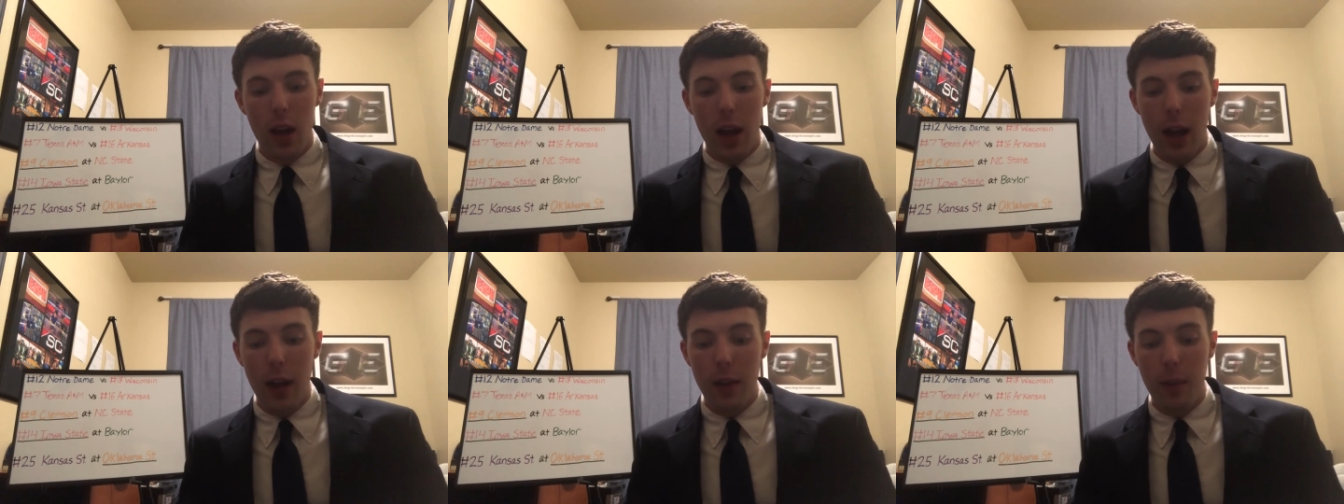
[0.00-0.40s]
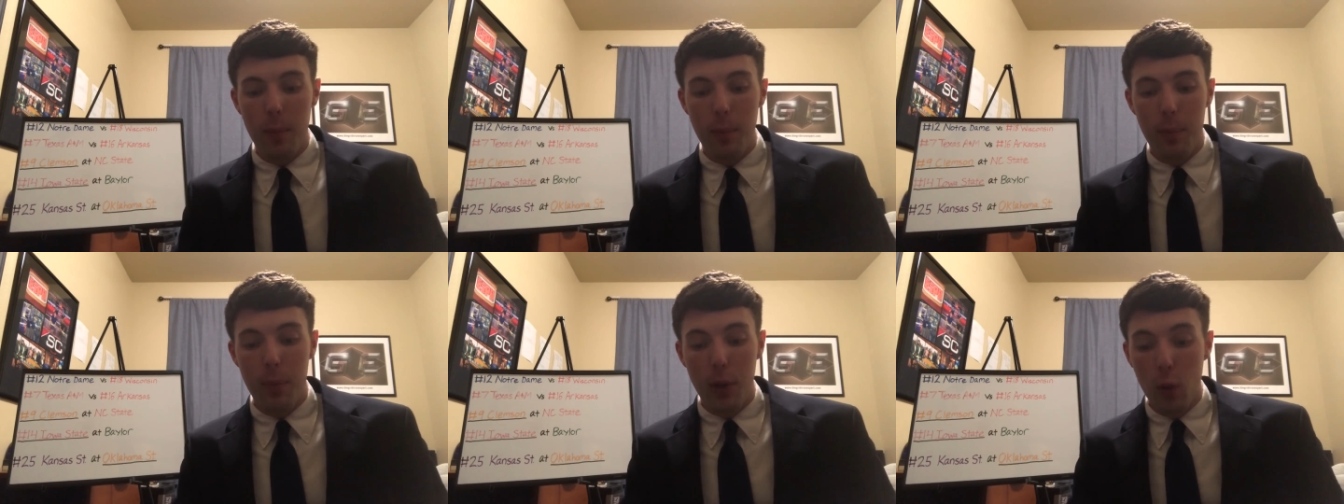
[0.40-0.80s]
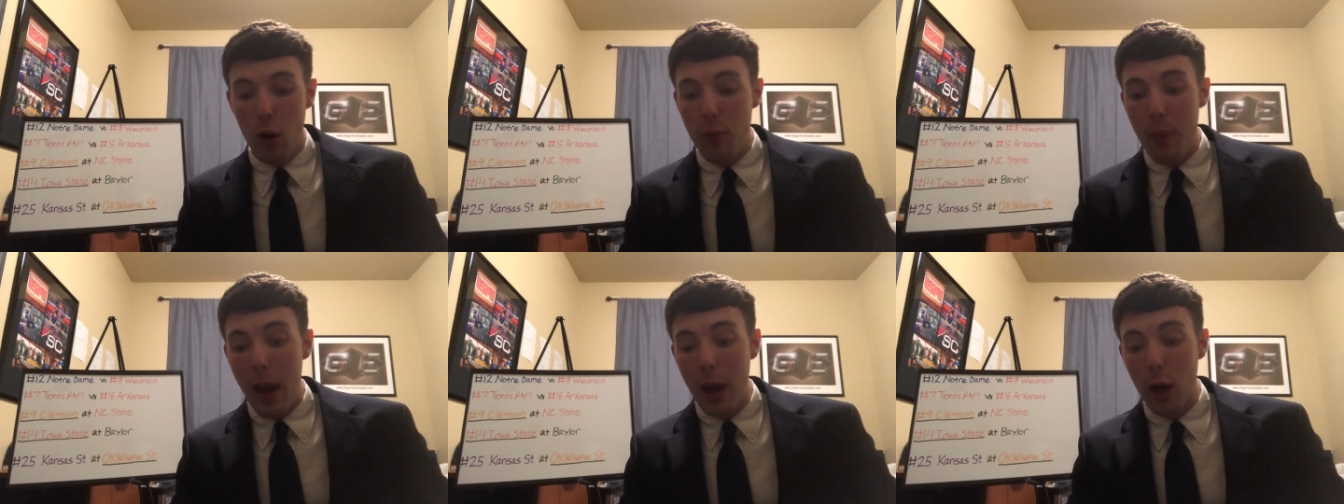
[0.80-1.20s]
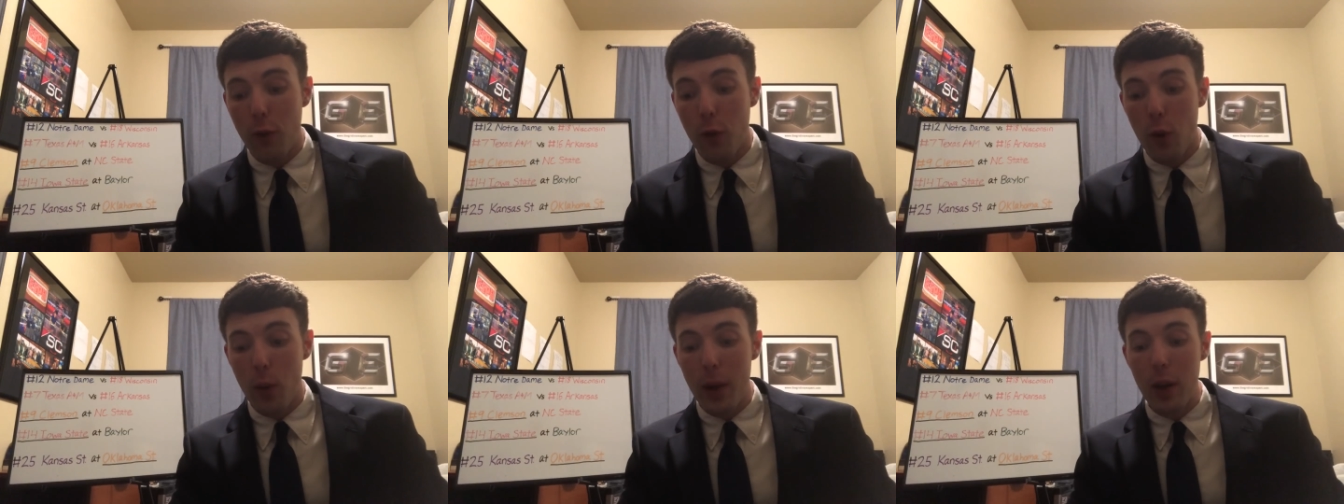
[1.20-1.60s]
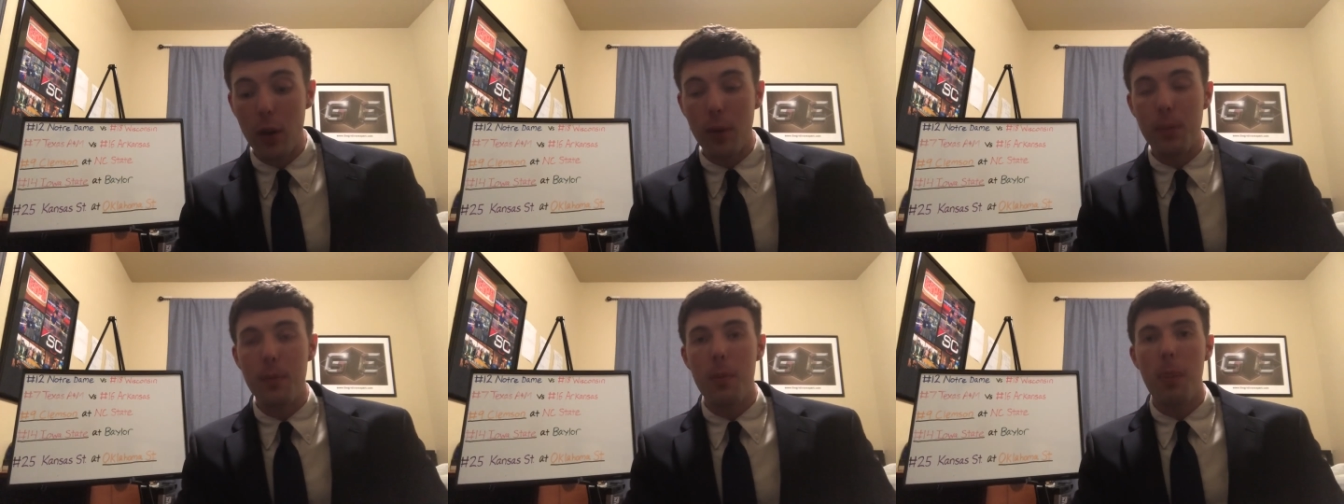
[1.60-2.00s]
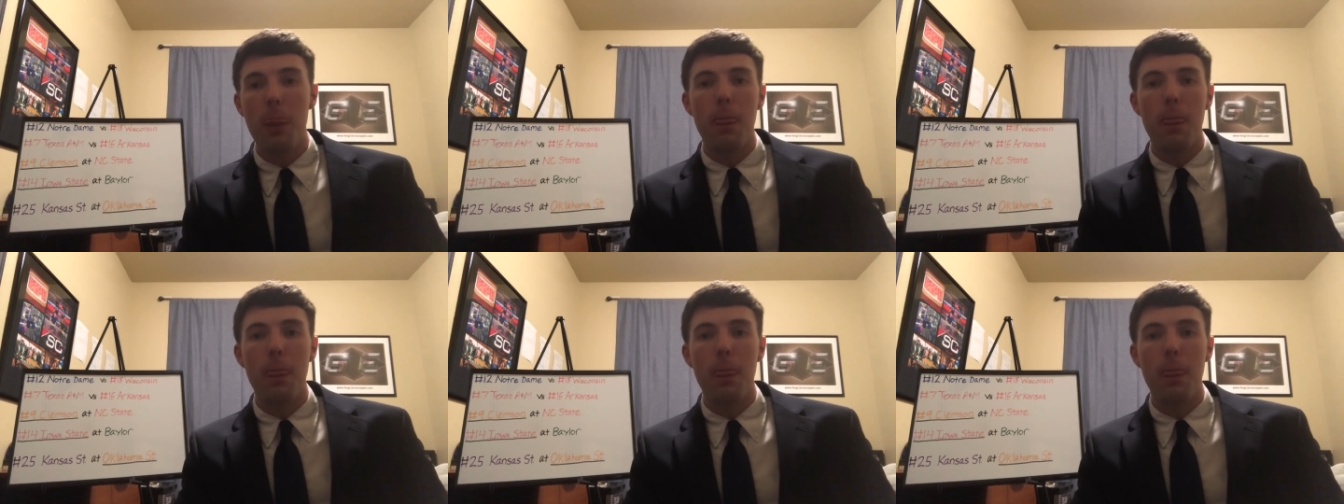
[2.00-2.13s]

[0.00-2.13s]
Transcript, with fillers: Uh, but the Wolfpack are for real.